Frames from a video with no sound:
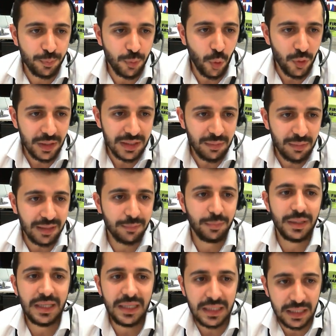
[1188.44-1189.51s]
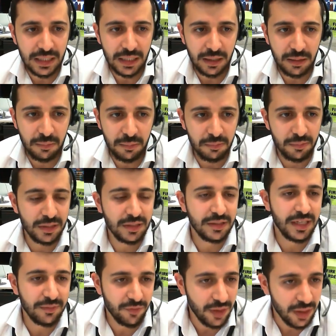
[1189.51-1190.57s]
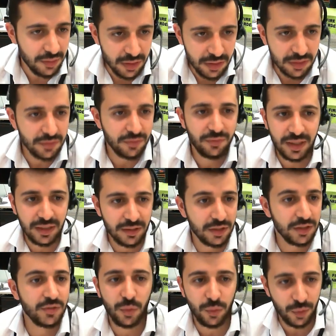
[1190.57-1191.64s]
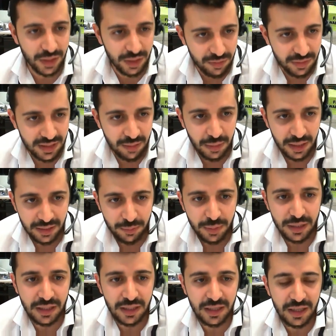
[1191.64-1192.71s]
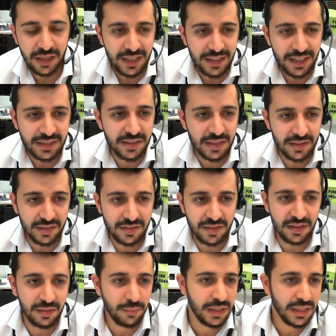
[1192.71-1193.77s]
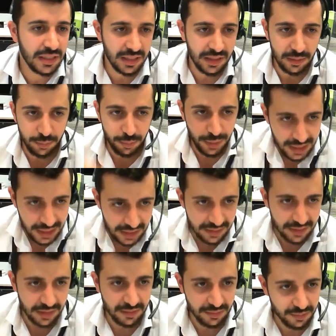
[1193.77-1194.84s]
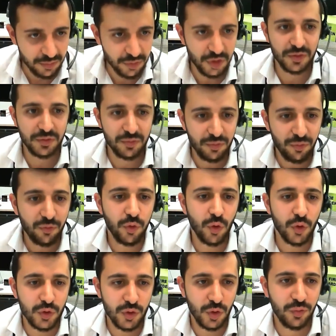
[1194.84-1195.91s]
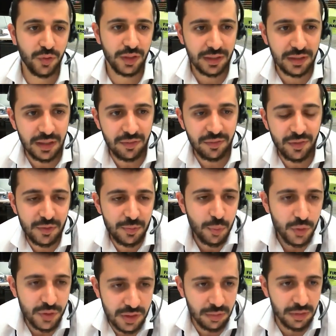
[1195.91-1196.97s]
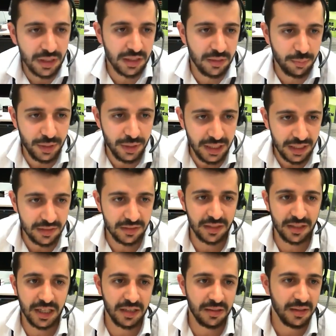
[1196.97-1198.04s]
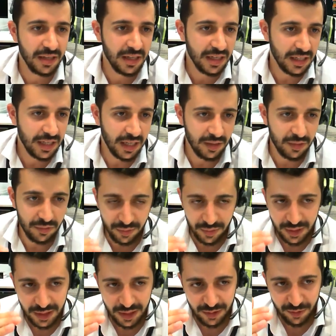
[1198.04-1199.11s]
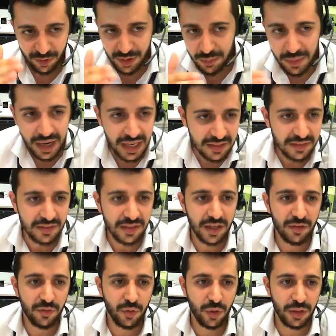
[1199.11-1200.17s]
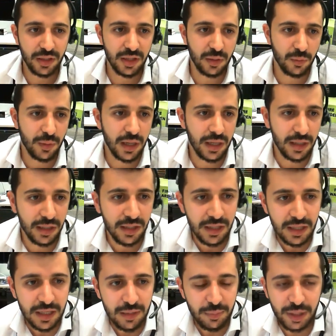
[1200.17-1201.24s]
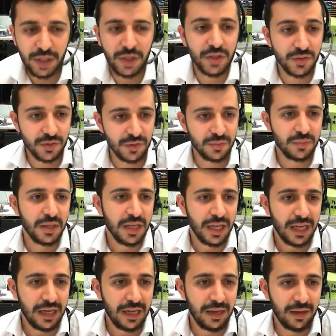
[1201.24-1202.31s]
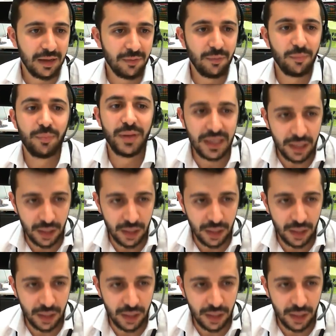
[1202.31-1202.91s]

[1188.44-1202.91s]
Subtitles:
oil demand peaking in 5 years, 10 years, whatever that might be, doesn't necessarily mean that it peaks and just falls off a cliff. It's possible that it peaks and then kind of remains there for a little while, because big